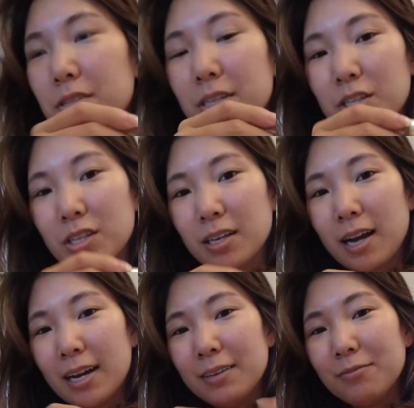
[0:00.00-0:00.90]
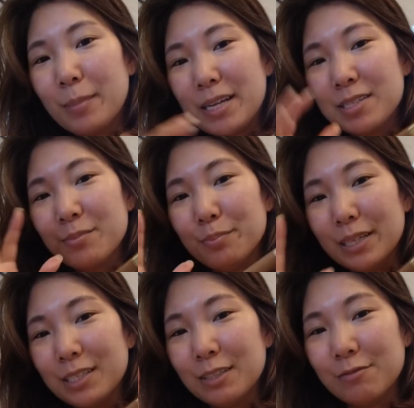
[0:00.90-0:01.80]
and it kind of makes a
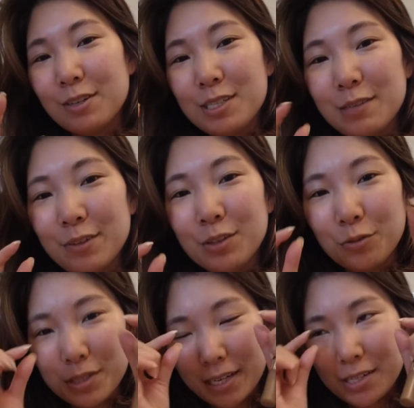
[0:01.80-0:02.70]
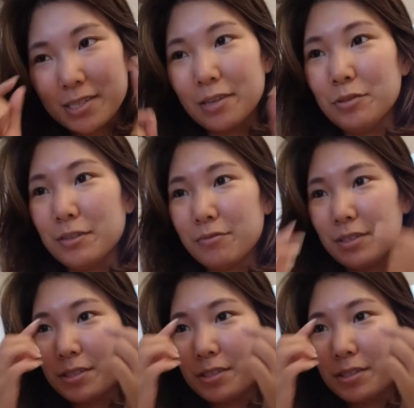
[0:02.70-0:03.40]
big difference, even though it's like a subtle difference.